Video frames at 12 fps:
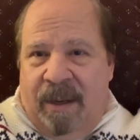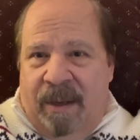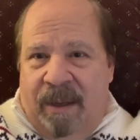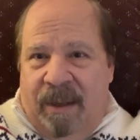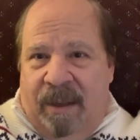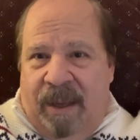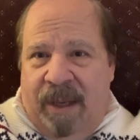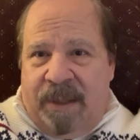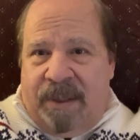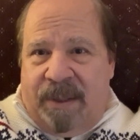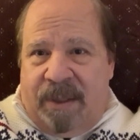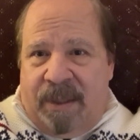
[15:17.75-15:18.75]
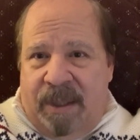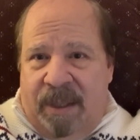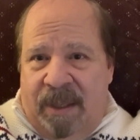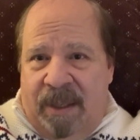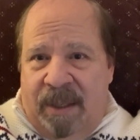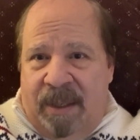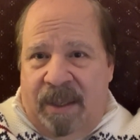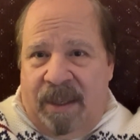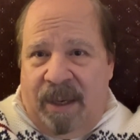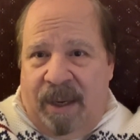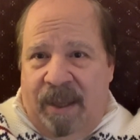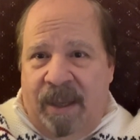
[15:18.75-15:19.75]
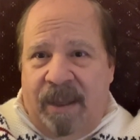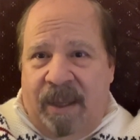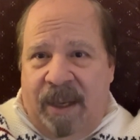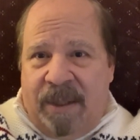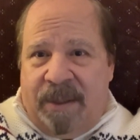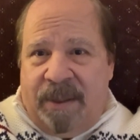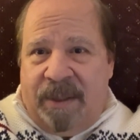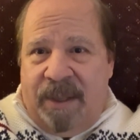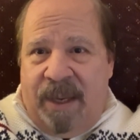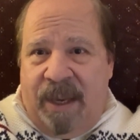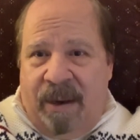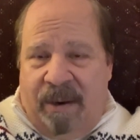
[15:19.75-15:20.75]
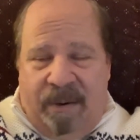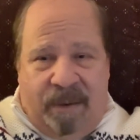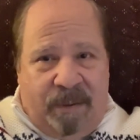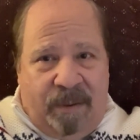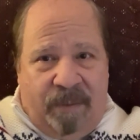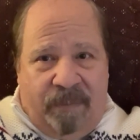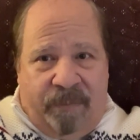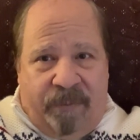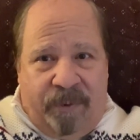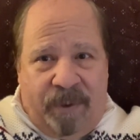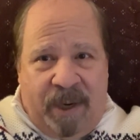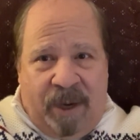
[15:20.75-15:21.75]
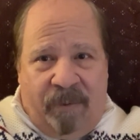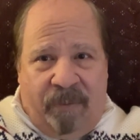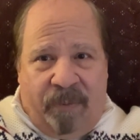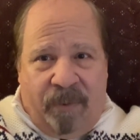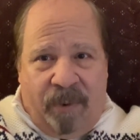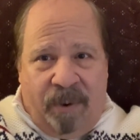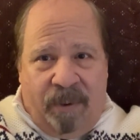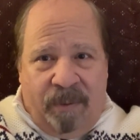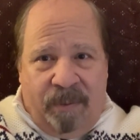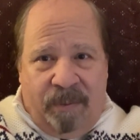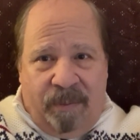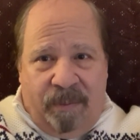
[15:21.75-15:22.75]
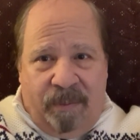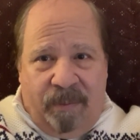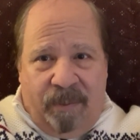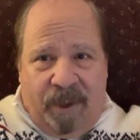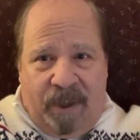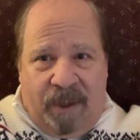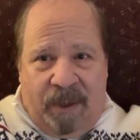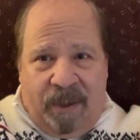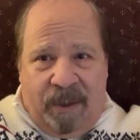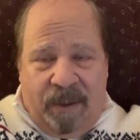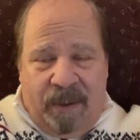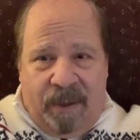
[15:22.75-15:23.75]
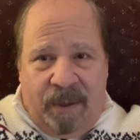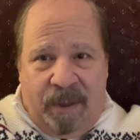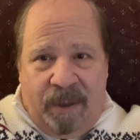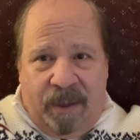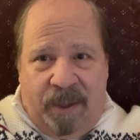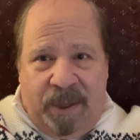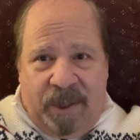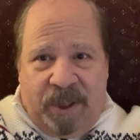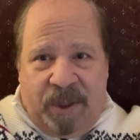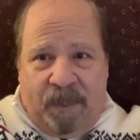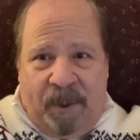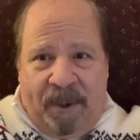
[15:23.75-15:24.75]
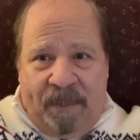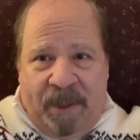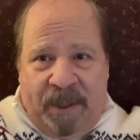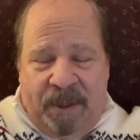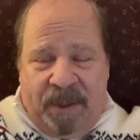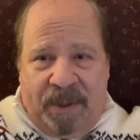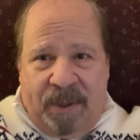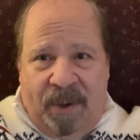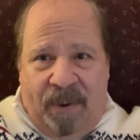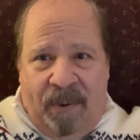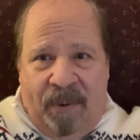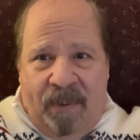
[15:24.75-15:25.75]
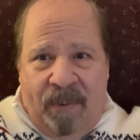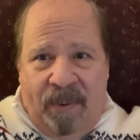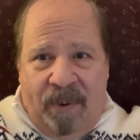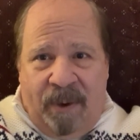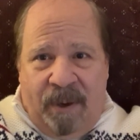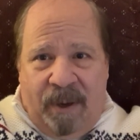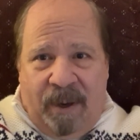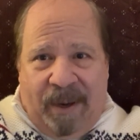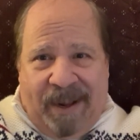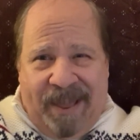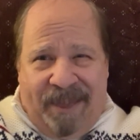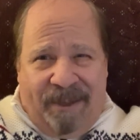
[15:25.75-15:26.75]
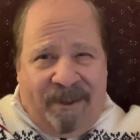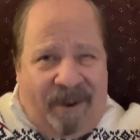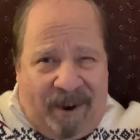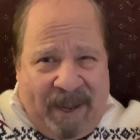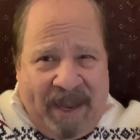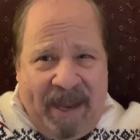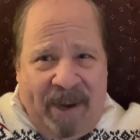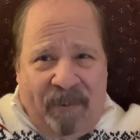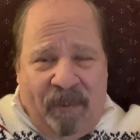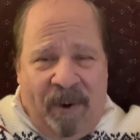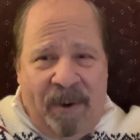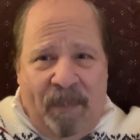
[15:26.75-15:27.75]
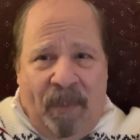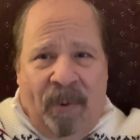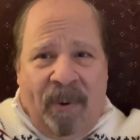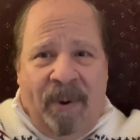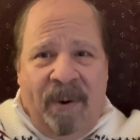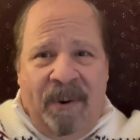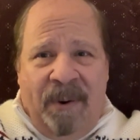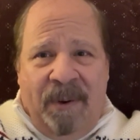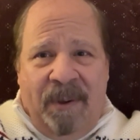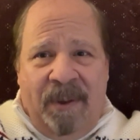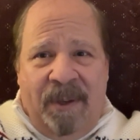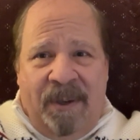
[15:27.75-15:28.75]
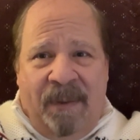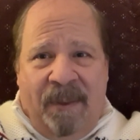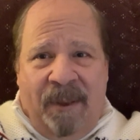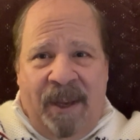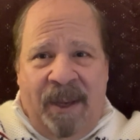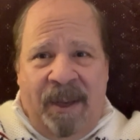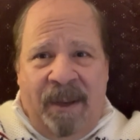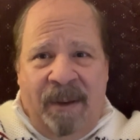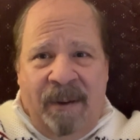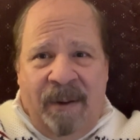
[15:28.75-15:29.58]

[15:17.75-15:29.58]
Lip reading: that's I think that's it for now for the experiment. So I thought I had one more little thing